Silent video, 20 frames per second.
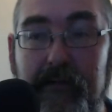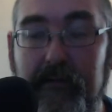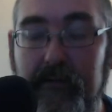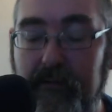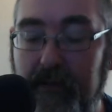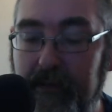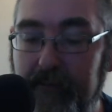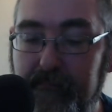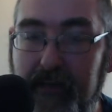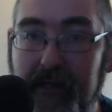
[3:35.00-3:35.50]

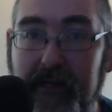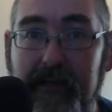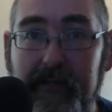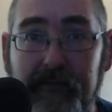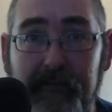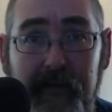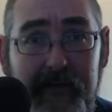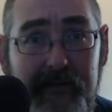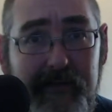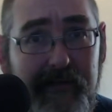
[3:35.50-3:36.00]
and picket
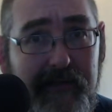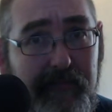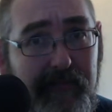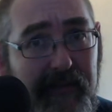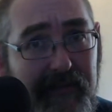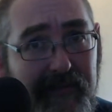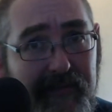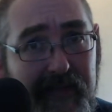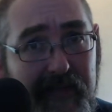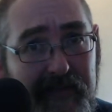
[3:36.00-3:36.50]
fencing
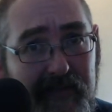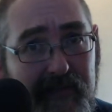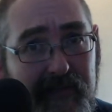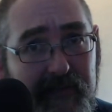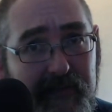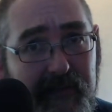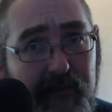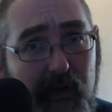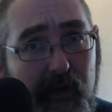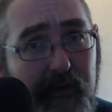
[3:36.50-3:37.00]
means that
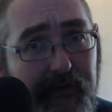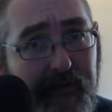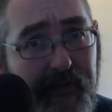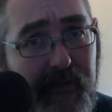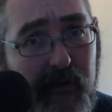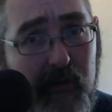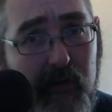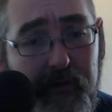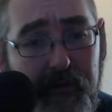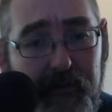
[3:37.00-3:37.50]
stuttering
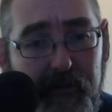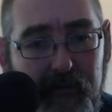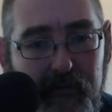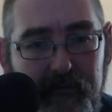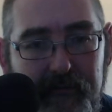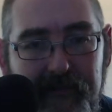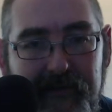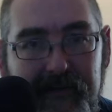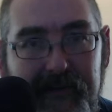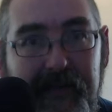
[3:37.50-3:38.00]
audio.
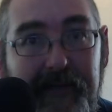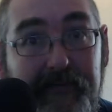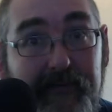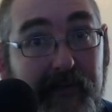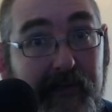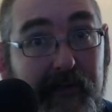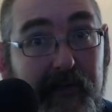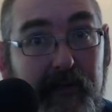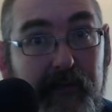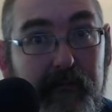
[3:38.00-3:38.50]
It sounds
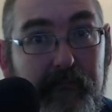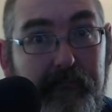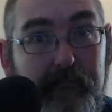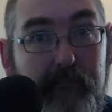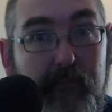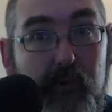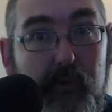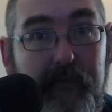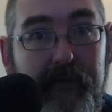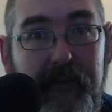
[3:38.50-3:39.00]
like you're
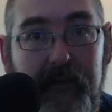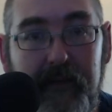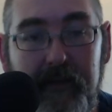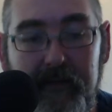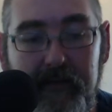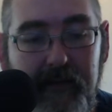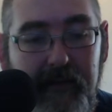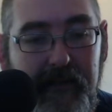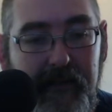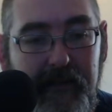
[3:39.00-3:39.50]
moving
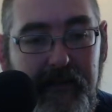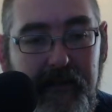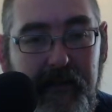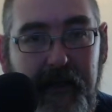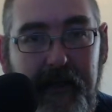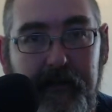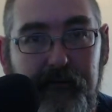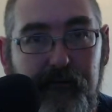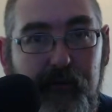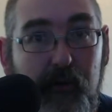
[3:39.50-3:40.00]

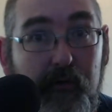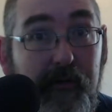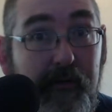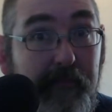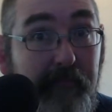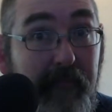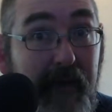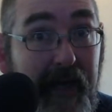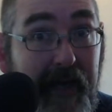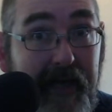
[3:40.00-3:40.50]
and going
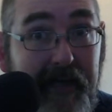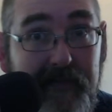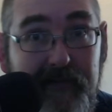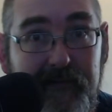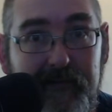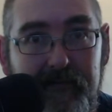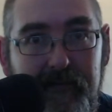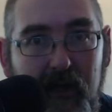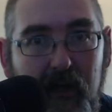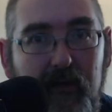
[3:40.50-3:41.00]
past
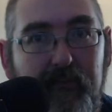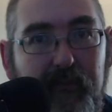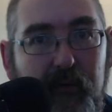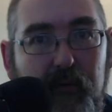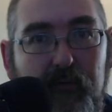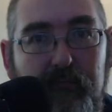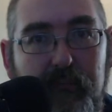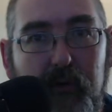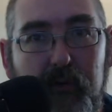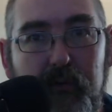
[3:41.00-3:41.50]

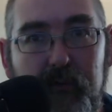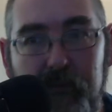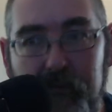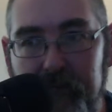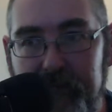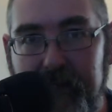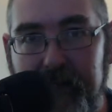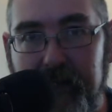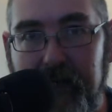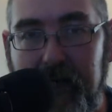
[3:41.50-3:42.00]
telephone
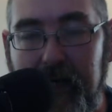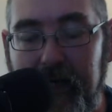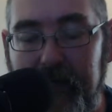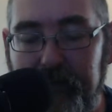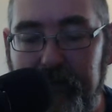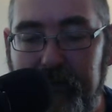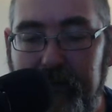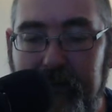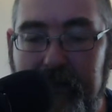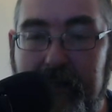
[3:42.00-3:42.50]
poles at a high
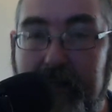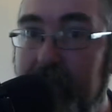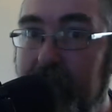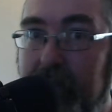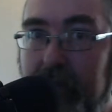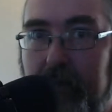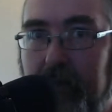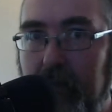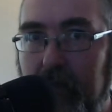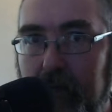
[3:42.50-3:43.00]
rate,
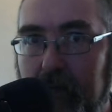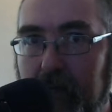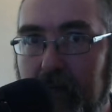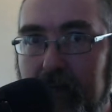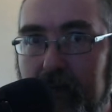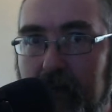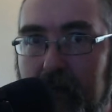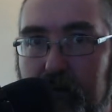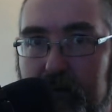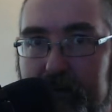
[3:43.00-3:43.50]
and
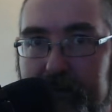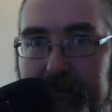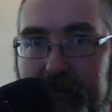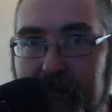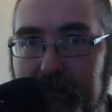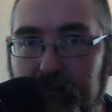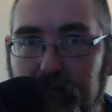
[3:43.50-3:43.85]
I wasn't even